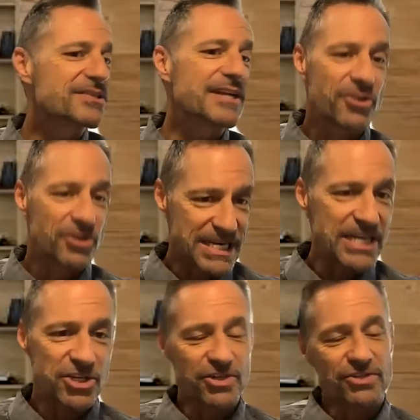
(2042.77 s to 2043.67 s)
and other
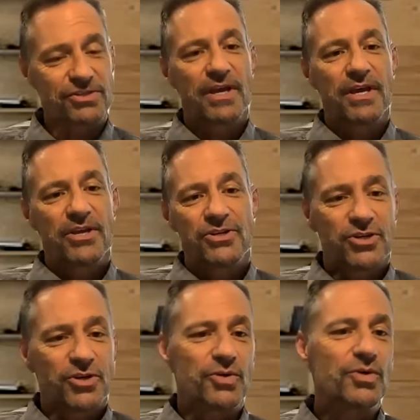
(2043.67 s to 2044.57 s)
teachers
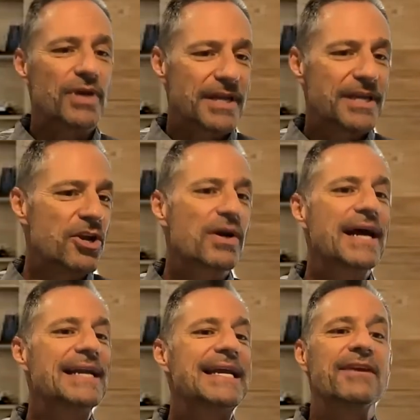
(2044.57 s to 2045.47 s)
to you know
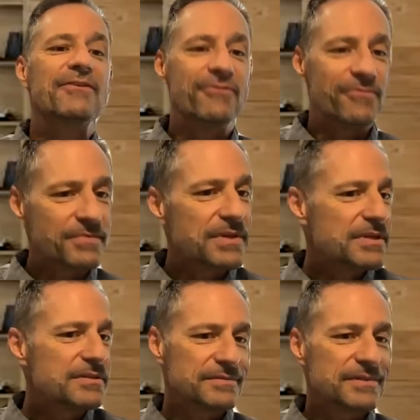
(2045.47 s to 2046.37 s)
kind of get
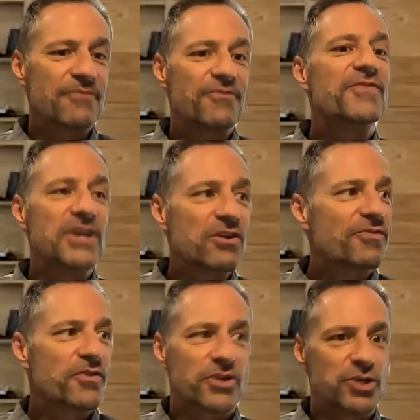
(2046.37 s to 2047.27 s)
a, a feel
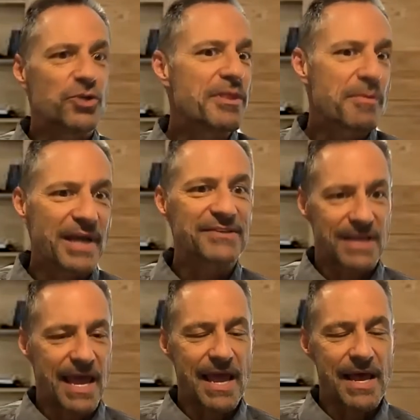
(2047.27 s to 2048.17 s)
for doing the best they
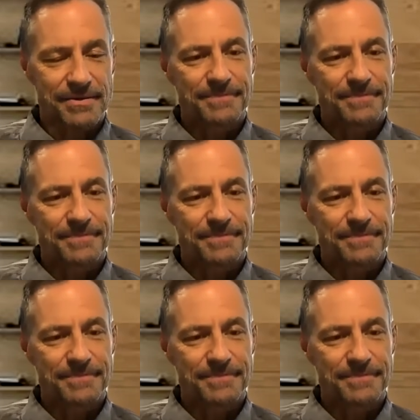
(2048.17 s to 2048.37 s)
can.